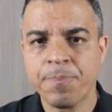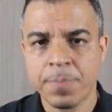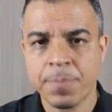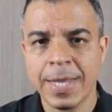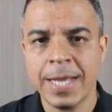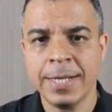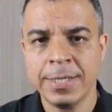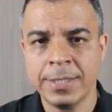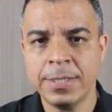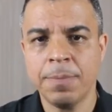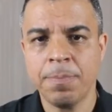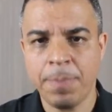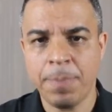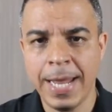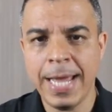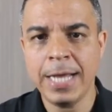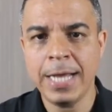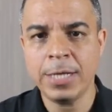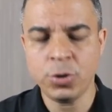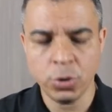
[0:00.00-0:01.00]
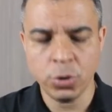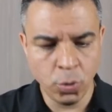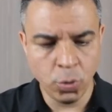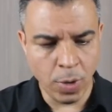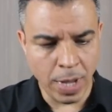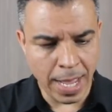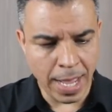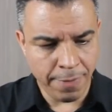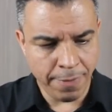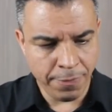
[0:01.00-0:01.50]
It's a pleasure to
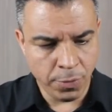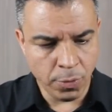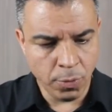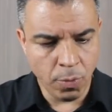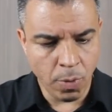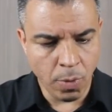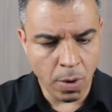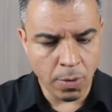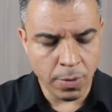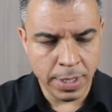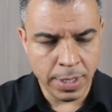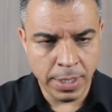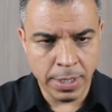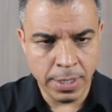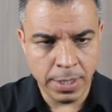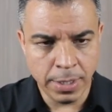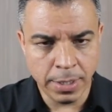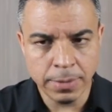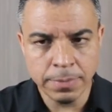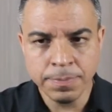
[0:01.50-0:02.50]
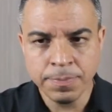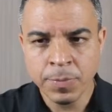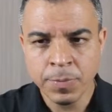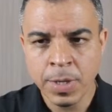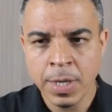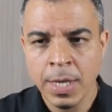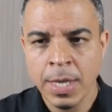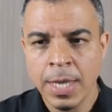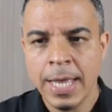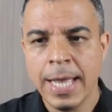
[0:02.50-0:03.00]
have you all here,
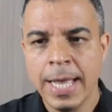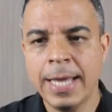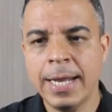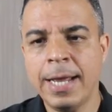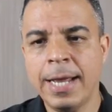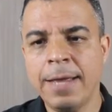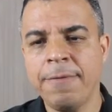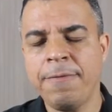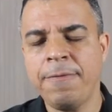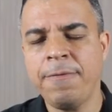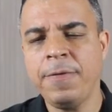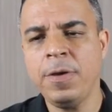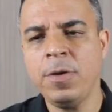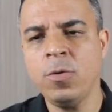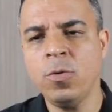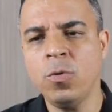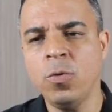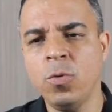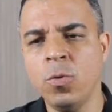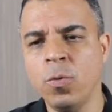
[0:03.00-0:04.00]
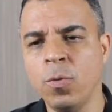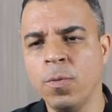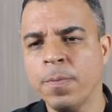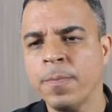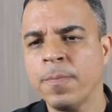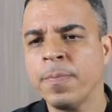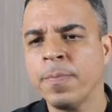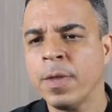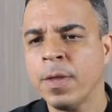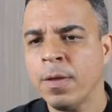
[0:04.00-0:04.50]
and I feel
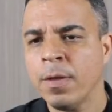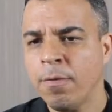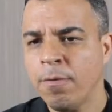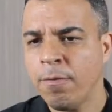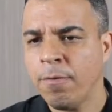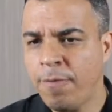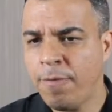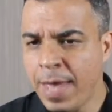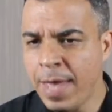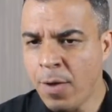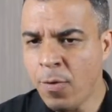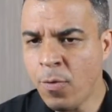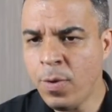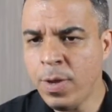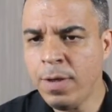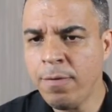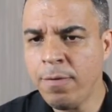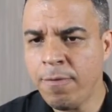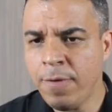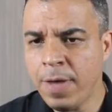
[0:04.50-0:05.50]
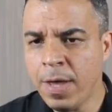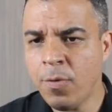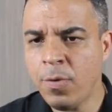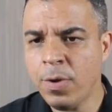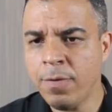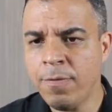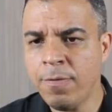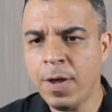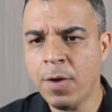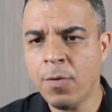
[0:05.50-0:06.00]
very
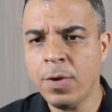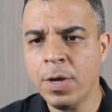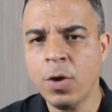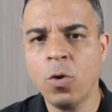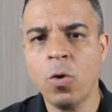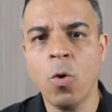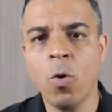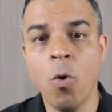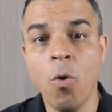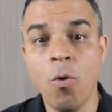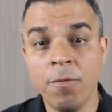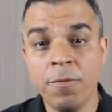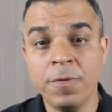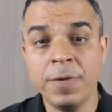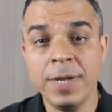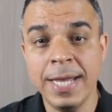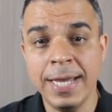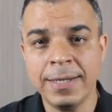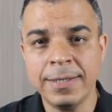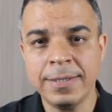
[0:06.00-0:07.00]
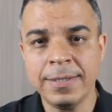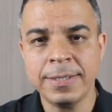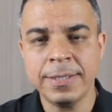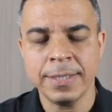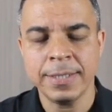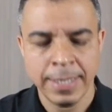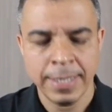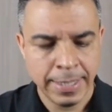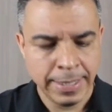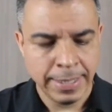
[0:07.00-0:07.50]
confident
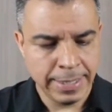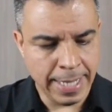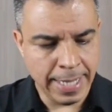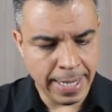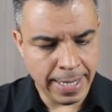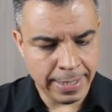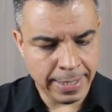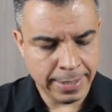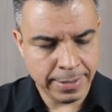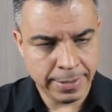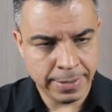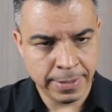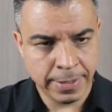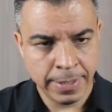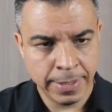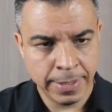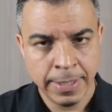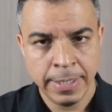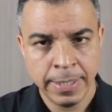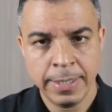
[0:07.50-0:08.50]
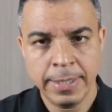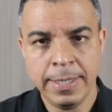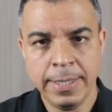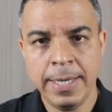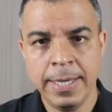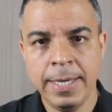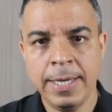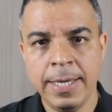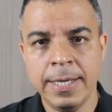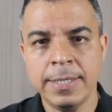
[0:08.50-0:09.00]
that
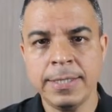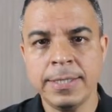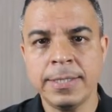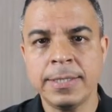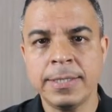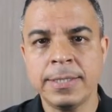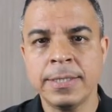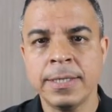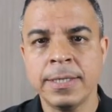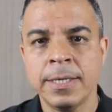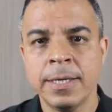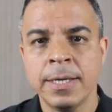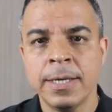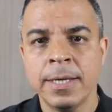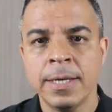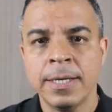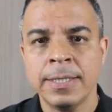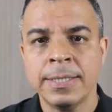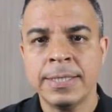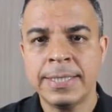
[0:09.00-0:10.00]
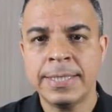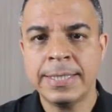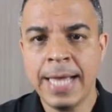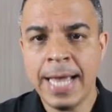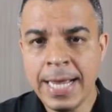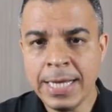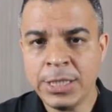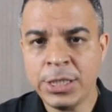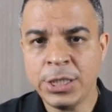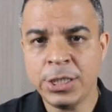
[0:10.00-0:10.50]
this
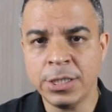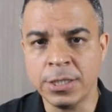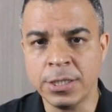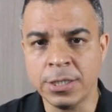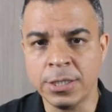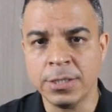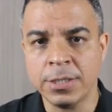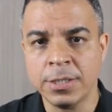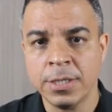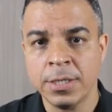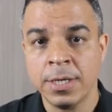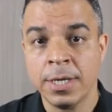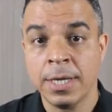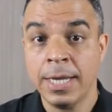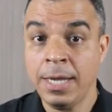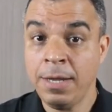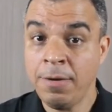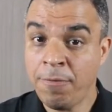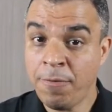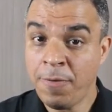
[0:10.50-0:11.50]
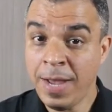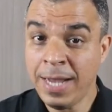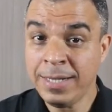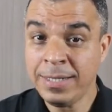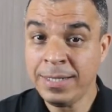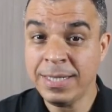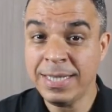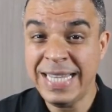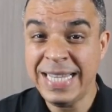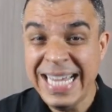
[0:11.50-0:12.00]
session, in fact,
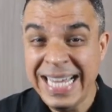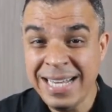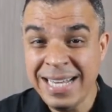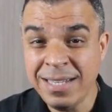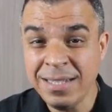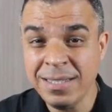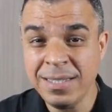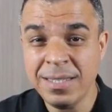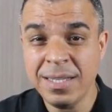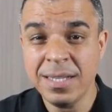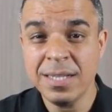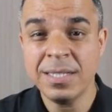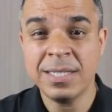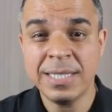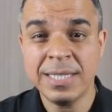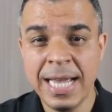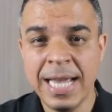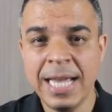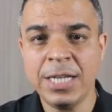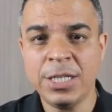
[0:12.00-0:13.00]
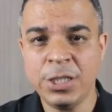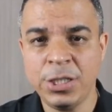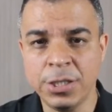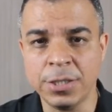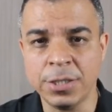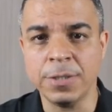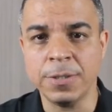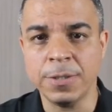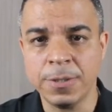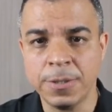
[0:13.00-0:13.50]
these
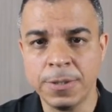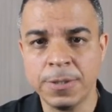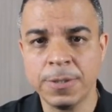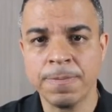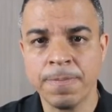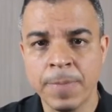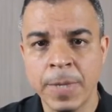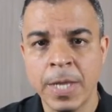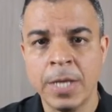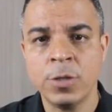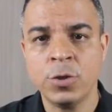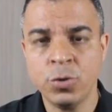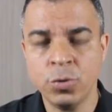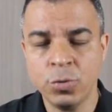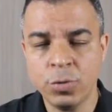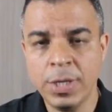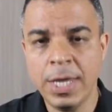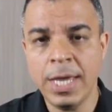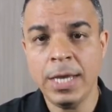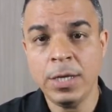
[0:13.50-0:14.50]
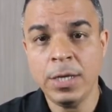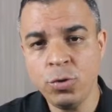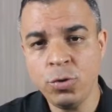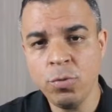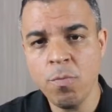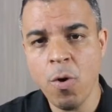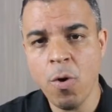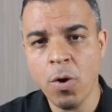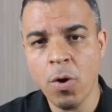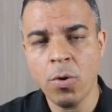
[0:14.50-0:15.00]
sessions, today,
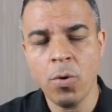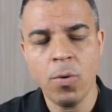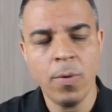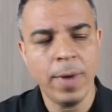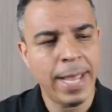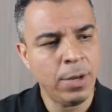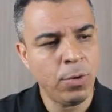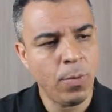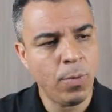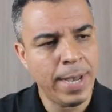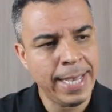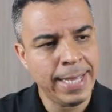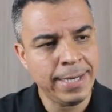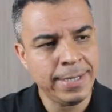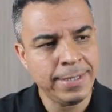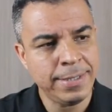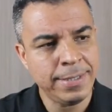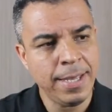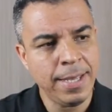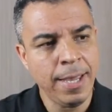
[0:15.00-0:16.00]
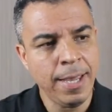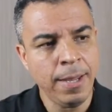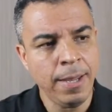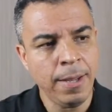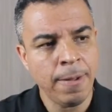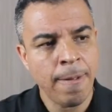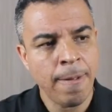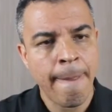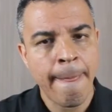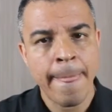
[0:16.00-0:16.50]
tomorrow, and Wednesday,
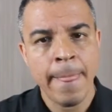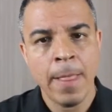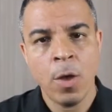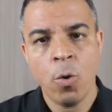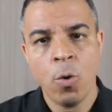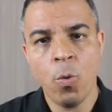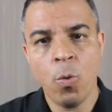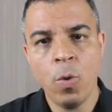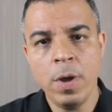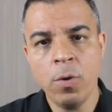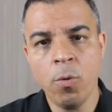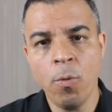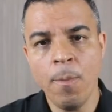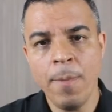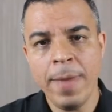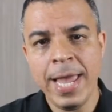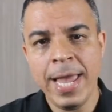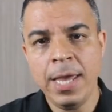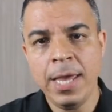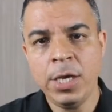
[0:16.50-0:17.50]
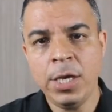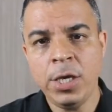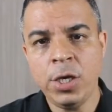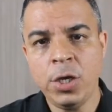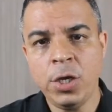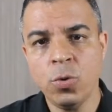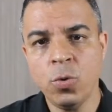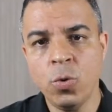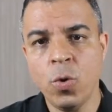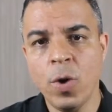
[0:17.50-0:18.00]
will make
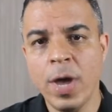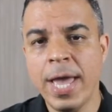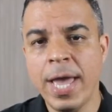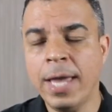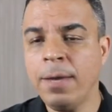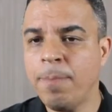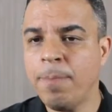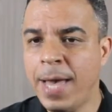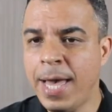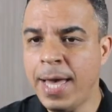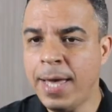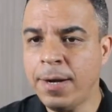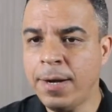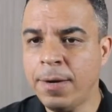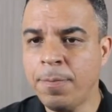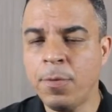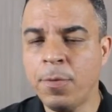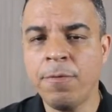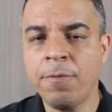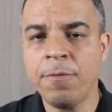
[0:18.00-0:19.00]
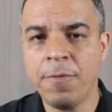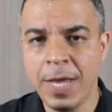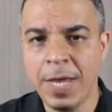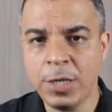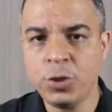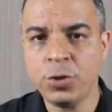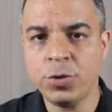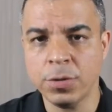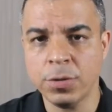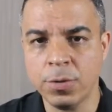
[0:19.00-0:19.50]
you a better
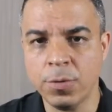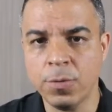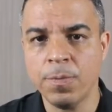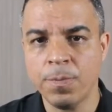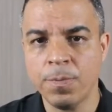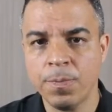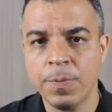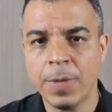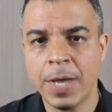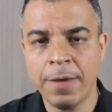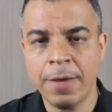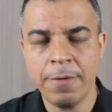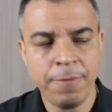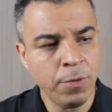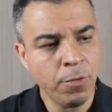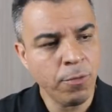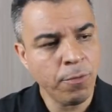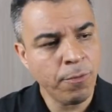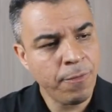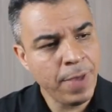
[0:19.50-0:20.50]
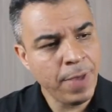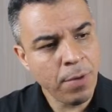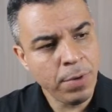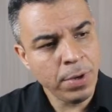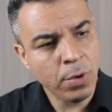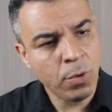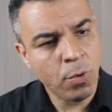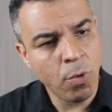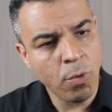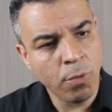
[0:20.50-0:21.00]
professional. I feel very
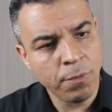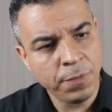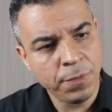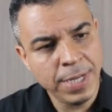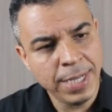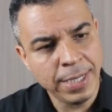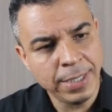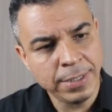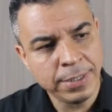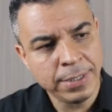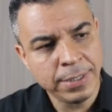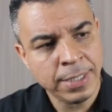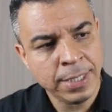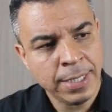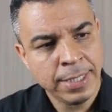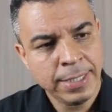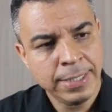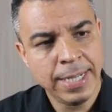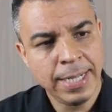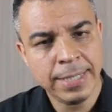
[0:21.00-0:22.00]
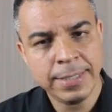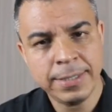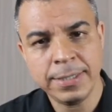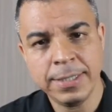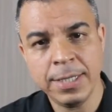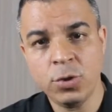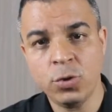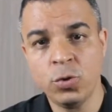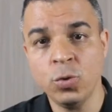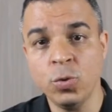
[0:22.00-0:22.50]
confident that the
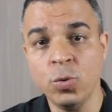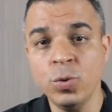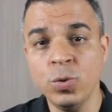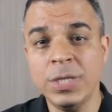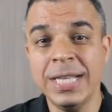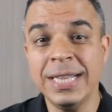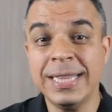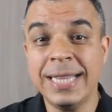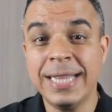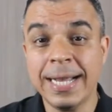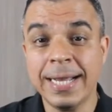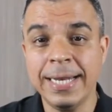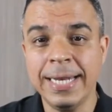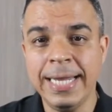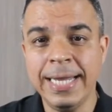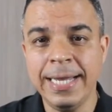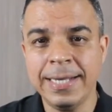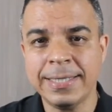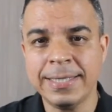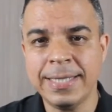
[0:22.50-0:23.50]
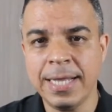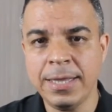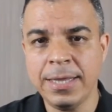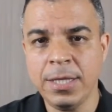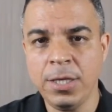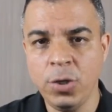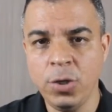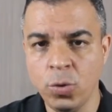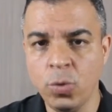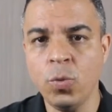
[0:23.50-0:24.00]
tools and techniques that
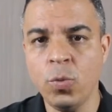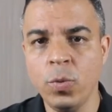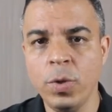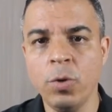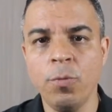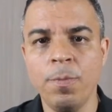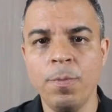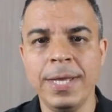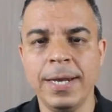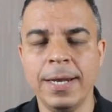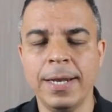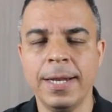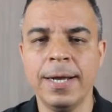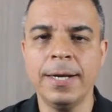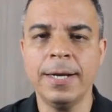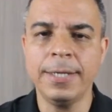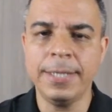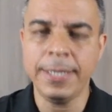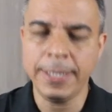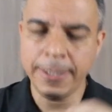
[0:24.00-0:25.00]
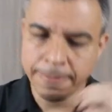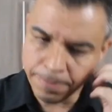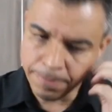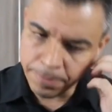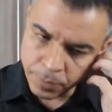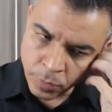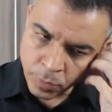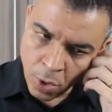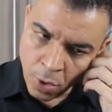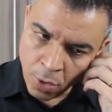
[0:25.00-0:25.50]
you will be learning
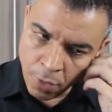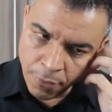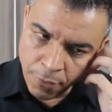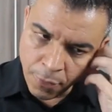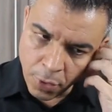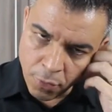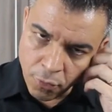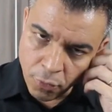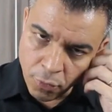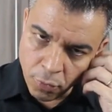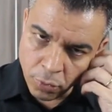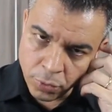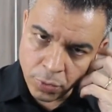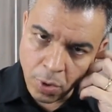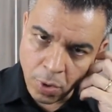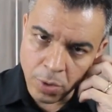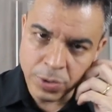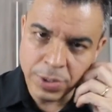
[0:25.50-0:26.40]
for root cause